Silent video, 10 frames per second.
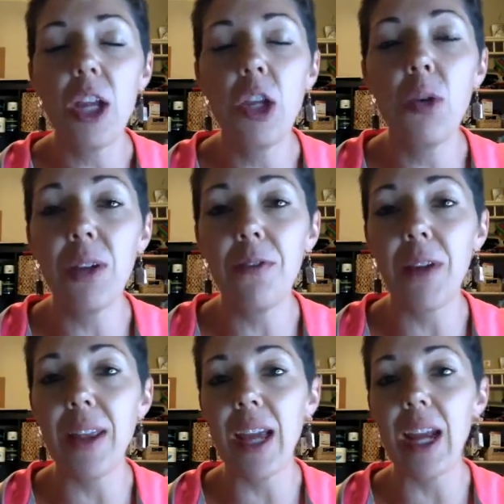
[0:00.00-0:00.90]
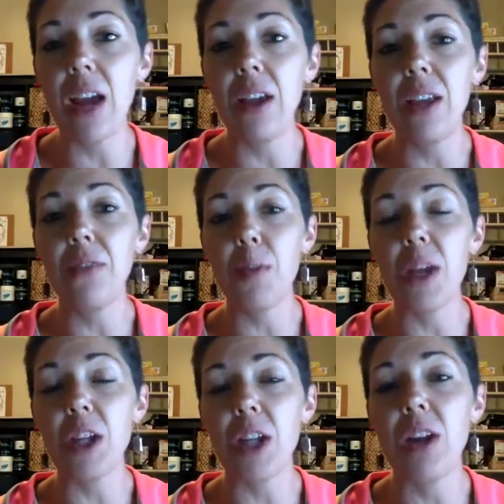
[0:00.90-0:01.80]
you can find that
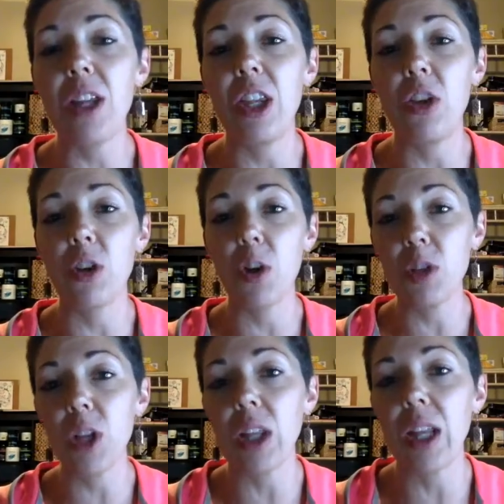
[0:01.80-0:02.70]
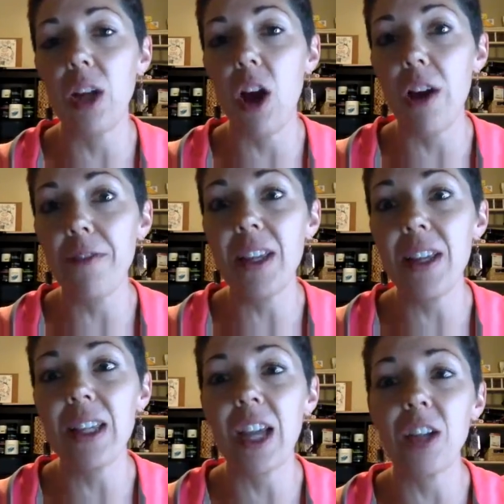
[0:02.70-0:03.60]
information out in your Coach Online
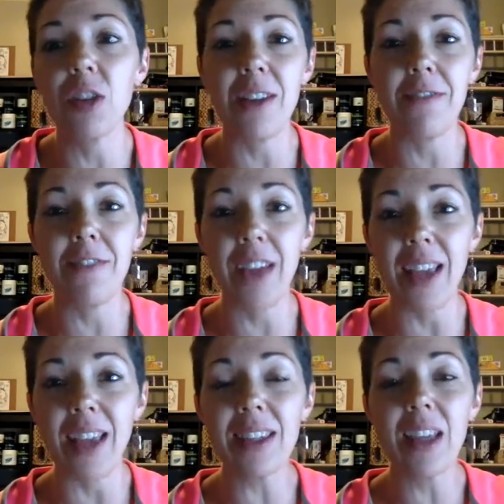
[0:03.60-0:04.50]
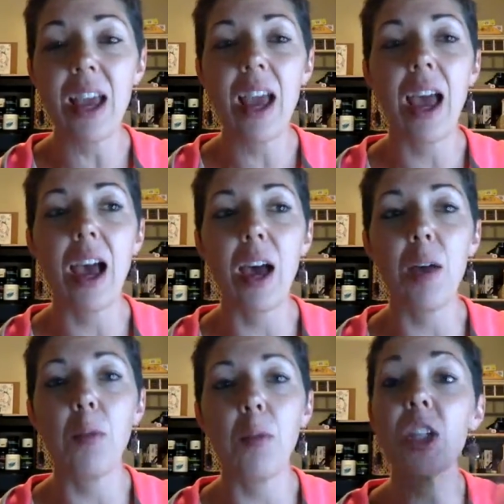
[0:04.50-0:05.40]
office under events,
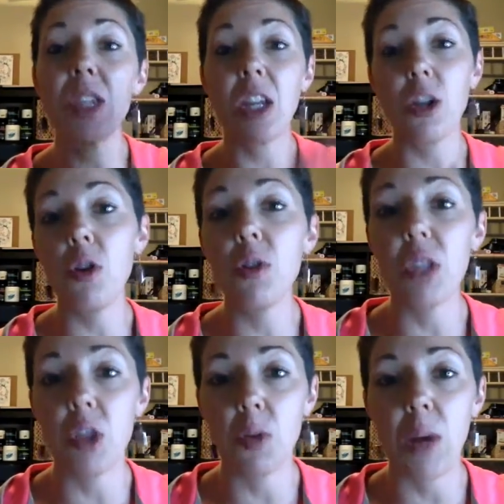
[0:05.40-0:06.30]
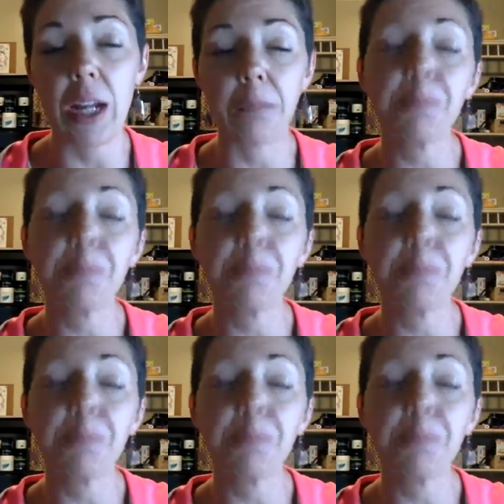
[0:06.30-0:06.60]
which is under news and training.